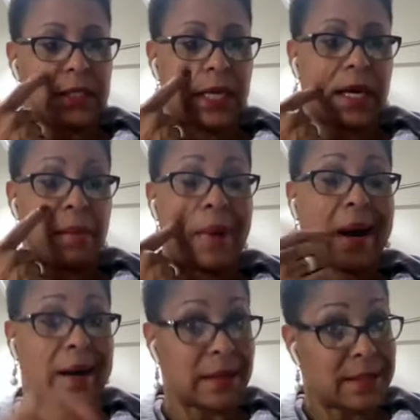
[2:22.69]
say, a
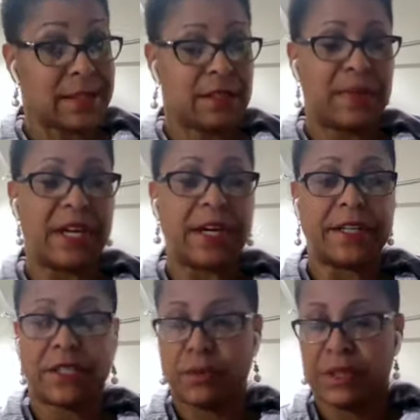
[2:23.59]
box, to be
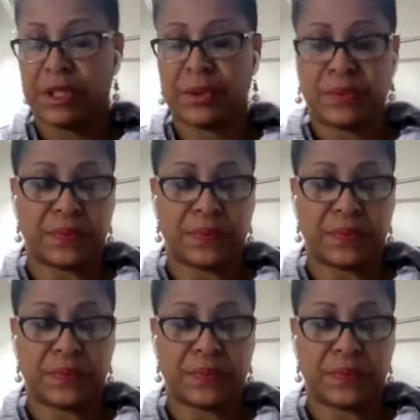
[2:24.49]
honest with you.